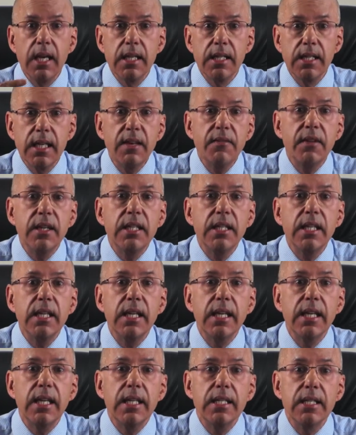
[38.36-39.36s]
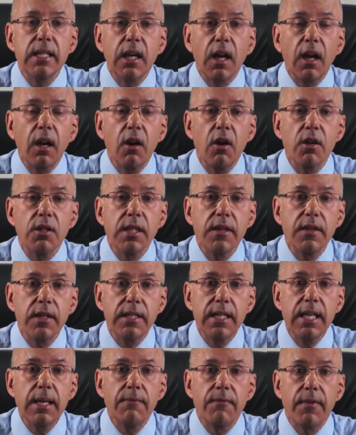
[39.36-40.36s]
DVT is a clot in the
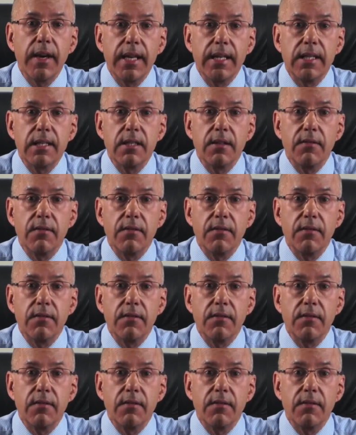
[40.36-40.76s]
deep veins